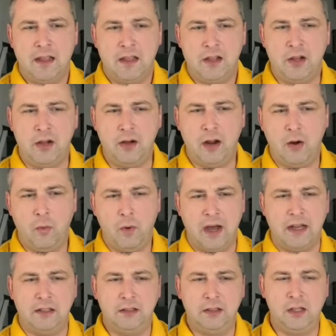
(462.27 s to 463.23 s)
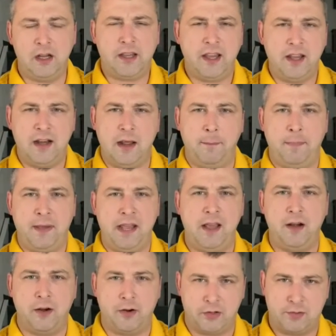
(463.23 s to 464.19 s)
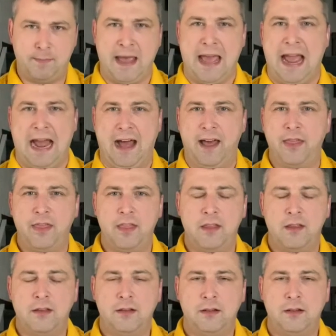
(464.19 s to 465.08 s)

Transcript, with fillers: You know what? Looking at Peter's path